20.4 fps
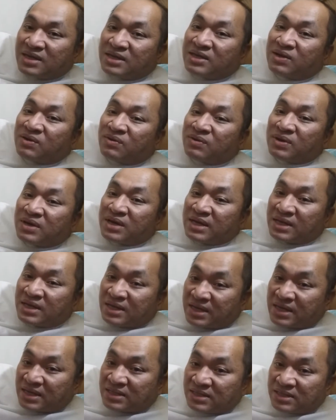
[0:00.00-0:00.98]

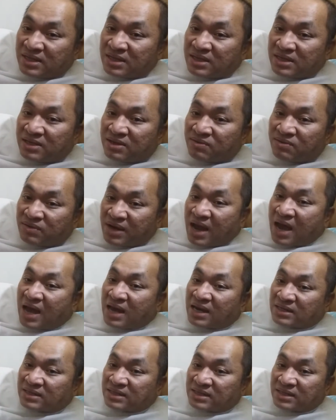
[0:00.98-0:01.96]
In this
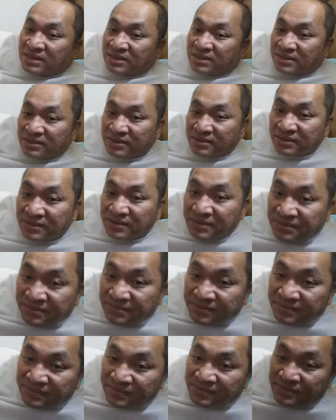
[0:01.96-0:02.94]
reality.
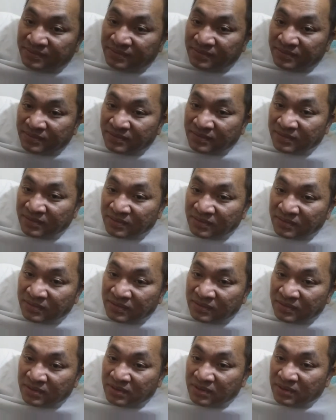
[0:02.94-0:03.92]

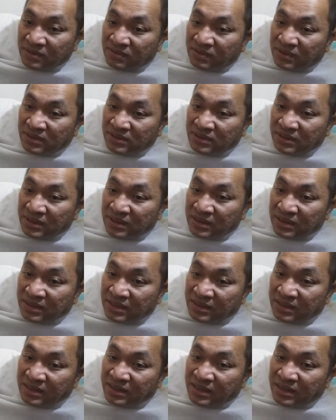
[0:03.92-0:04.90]
Who was
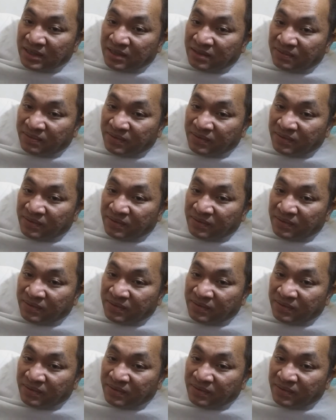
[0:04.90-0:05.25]
in the